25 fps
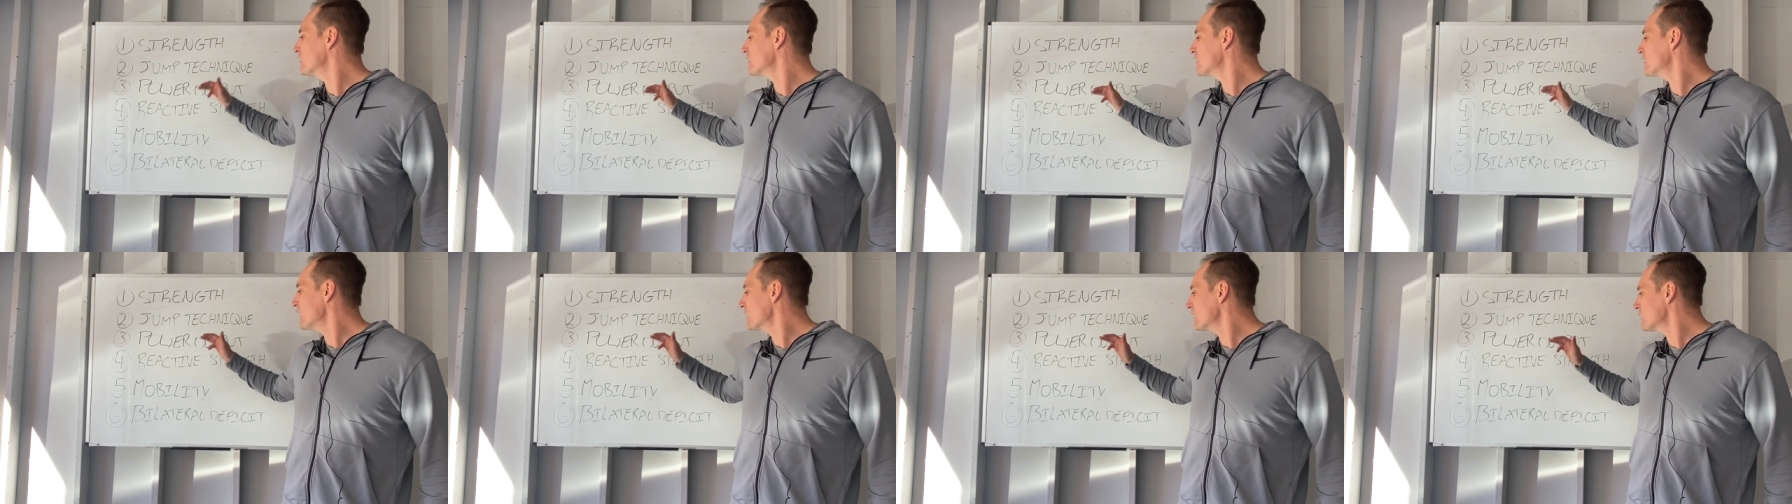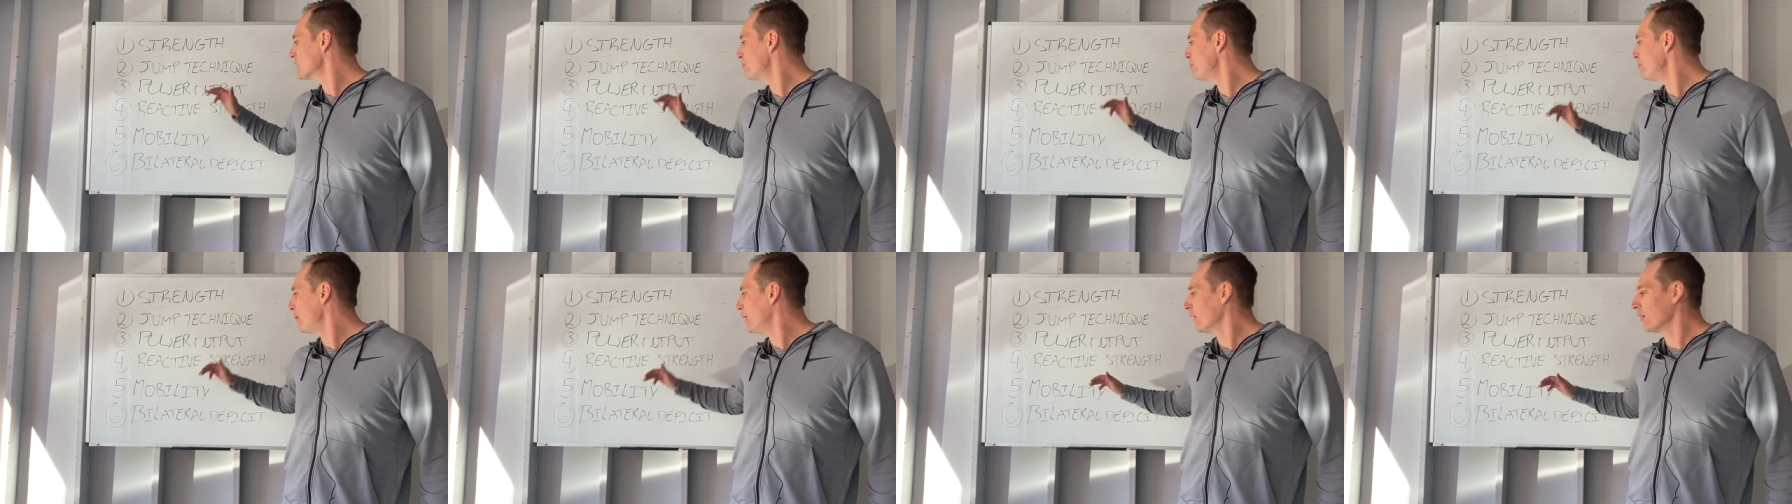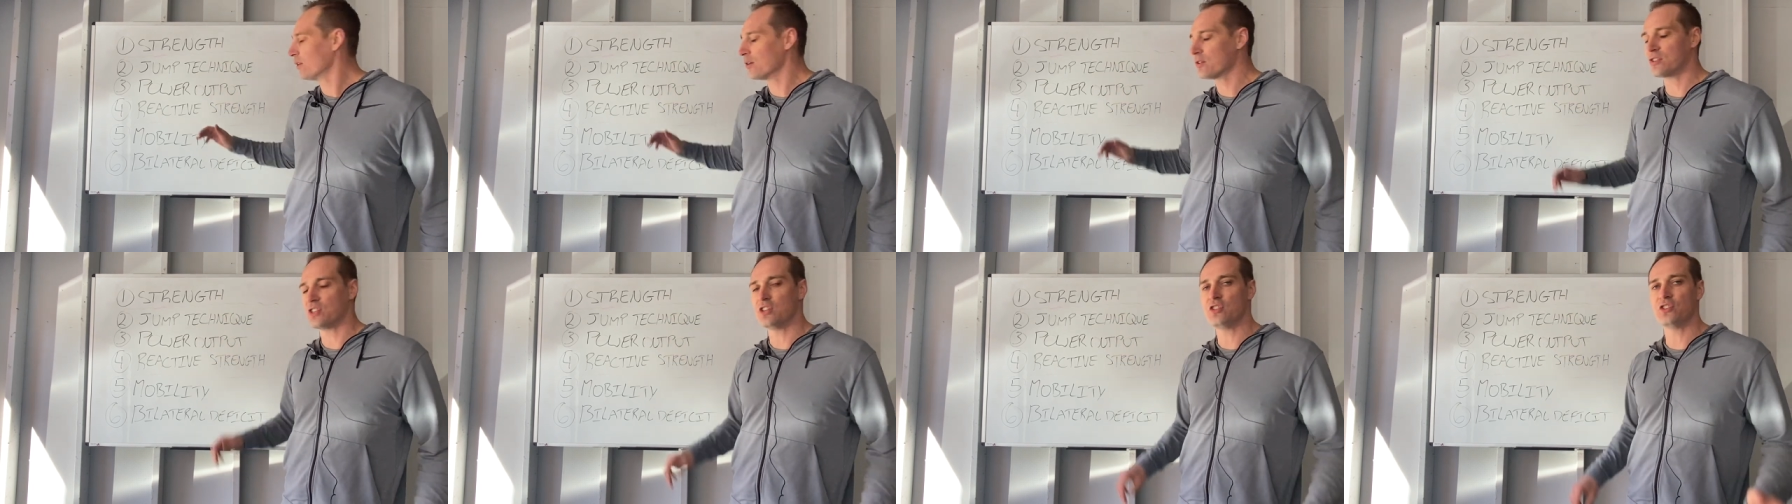six
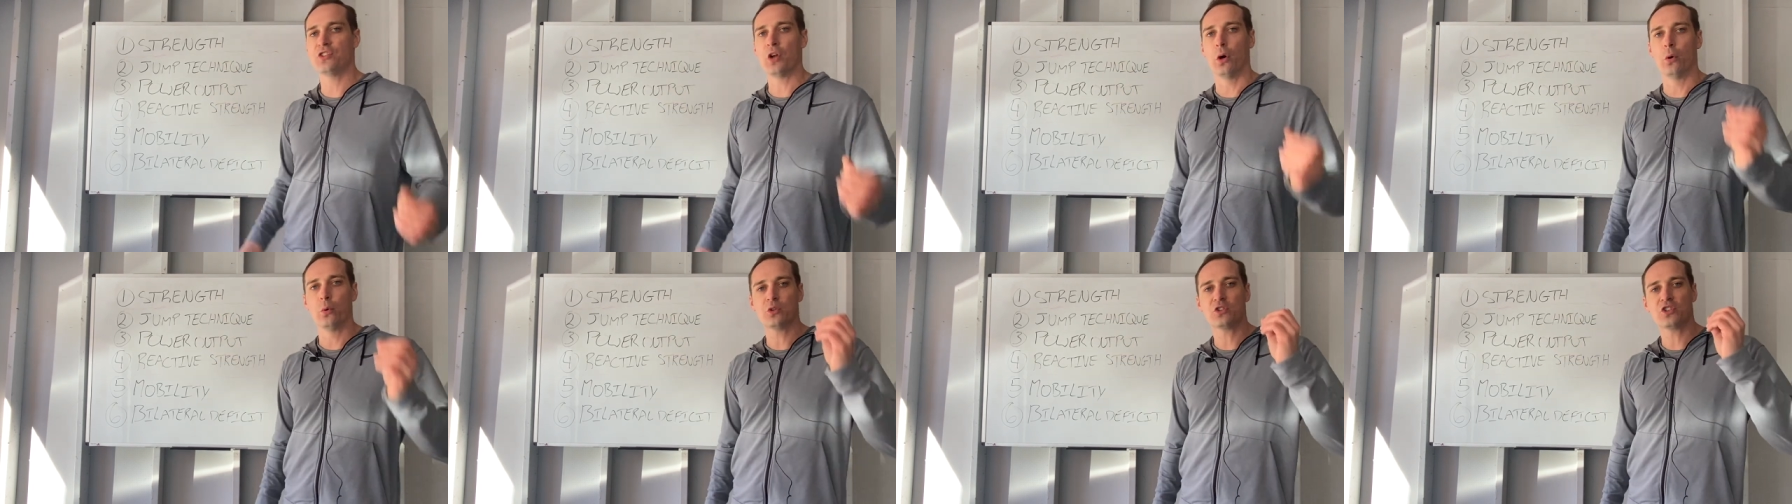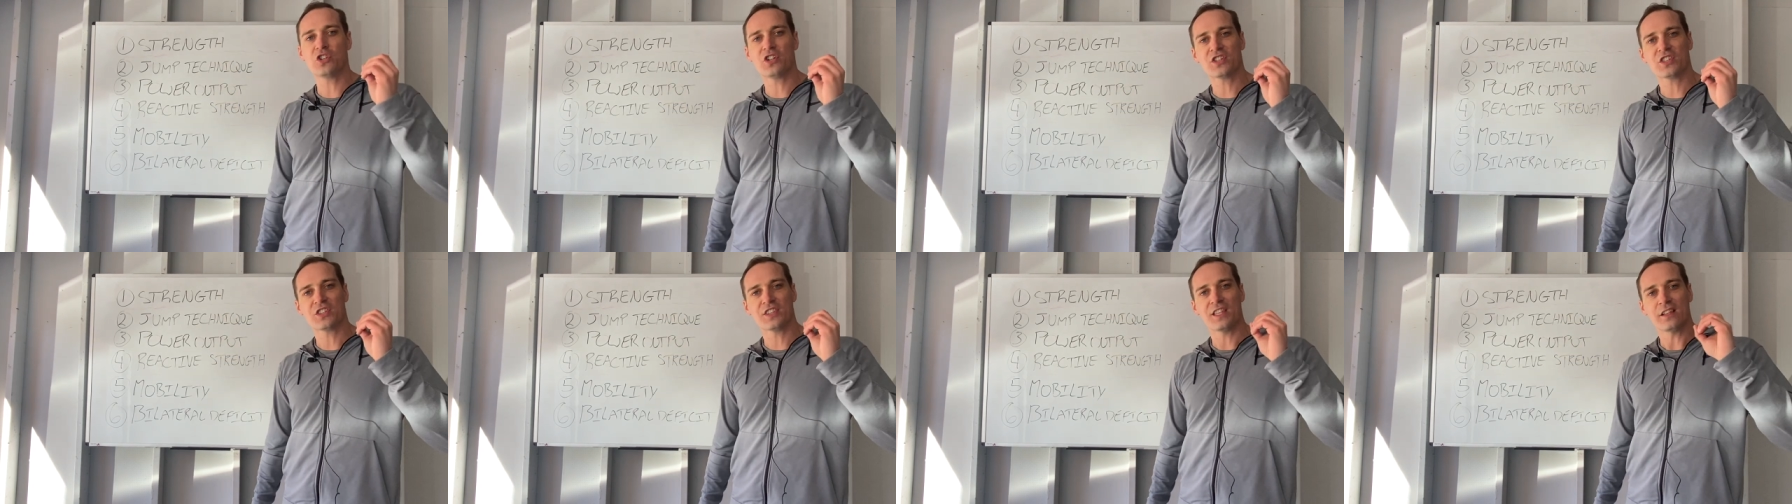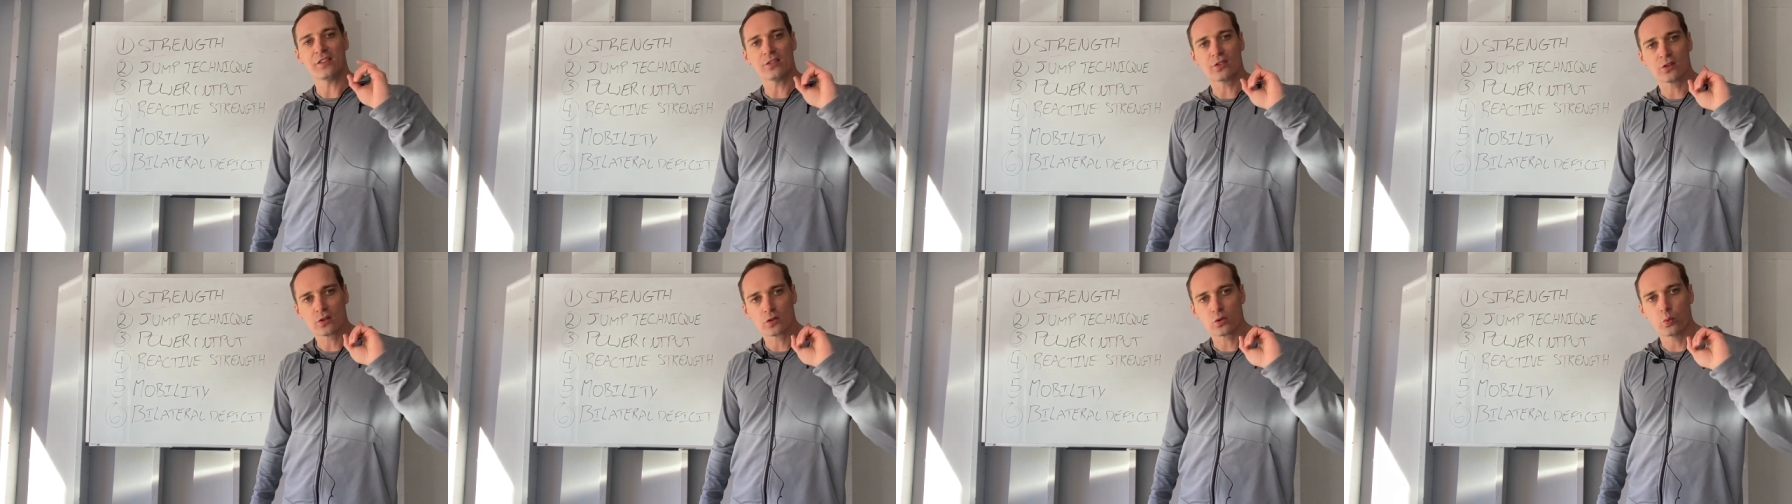pillars, and don't just
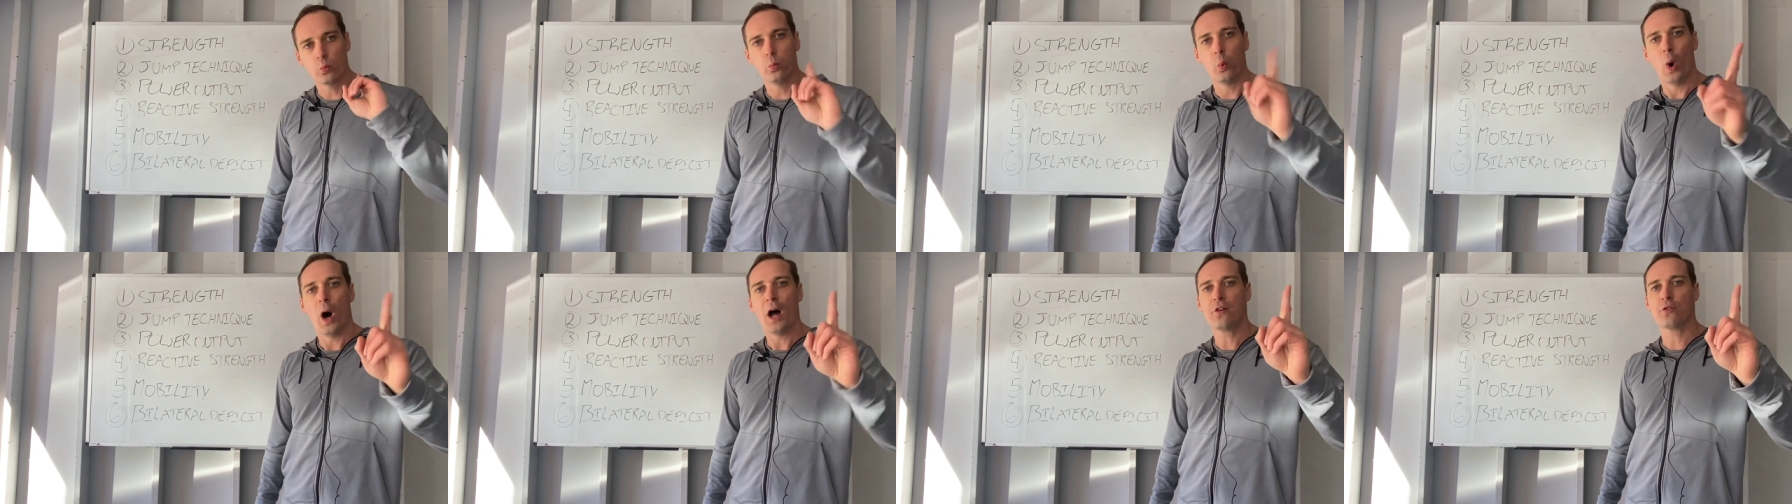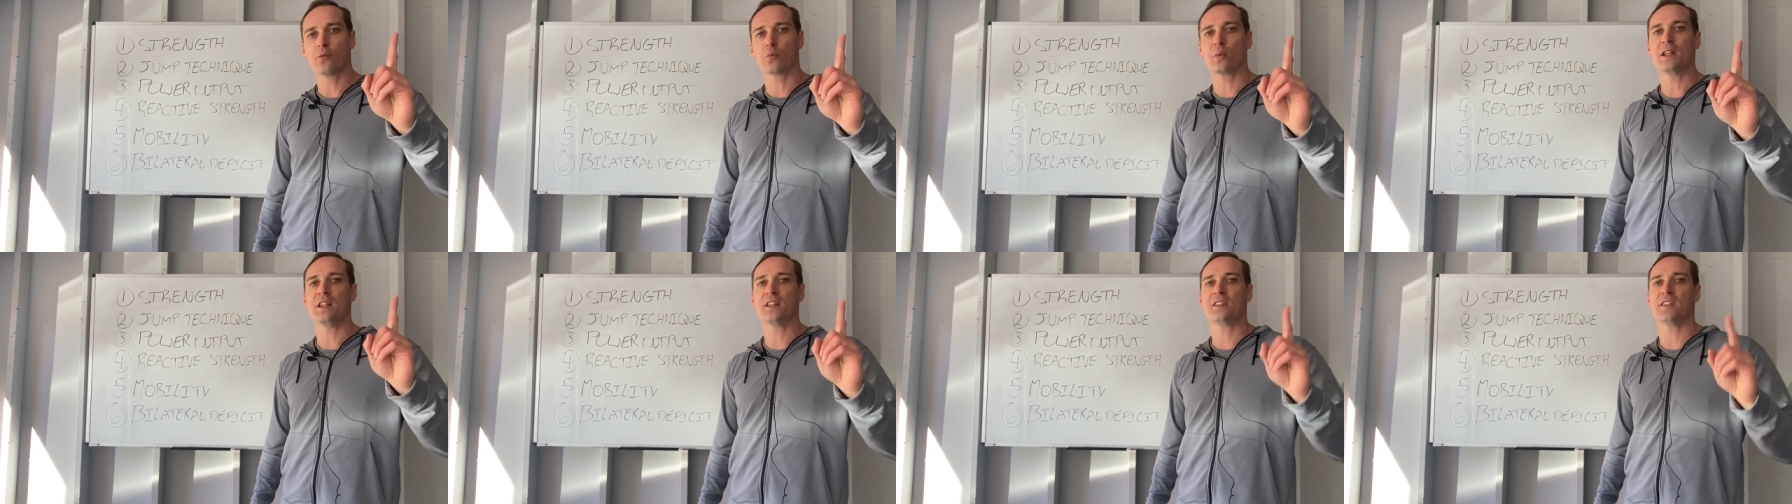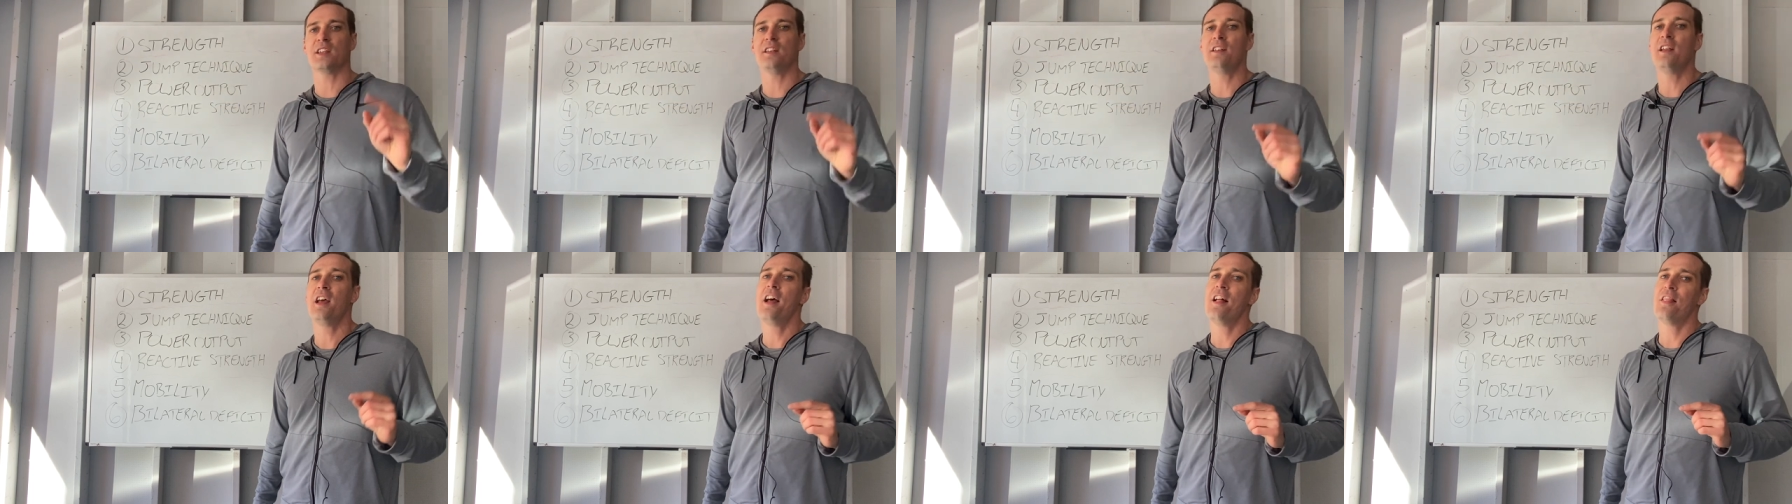think there's one
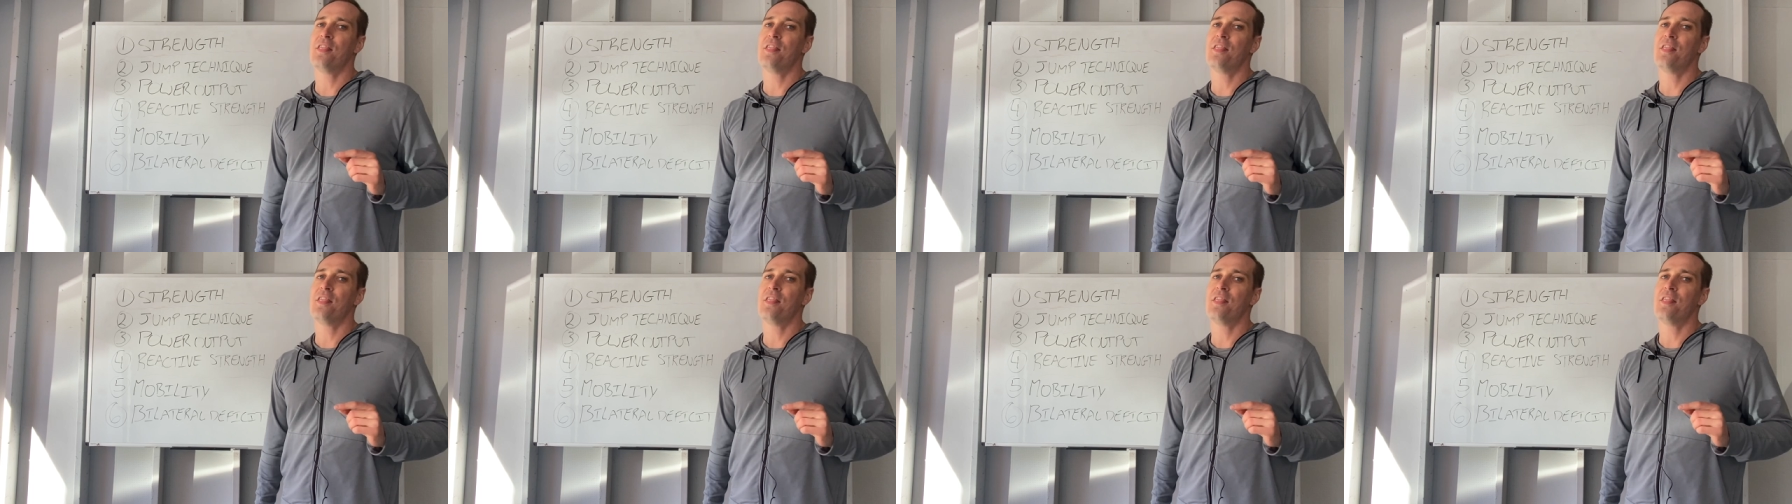reason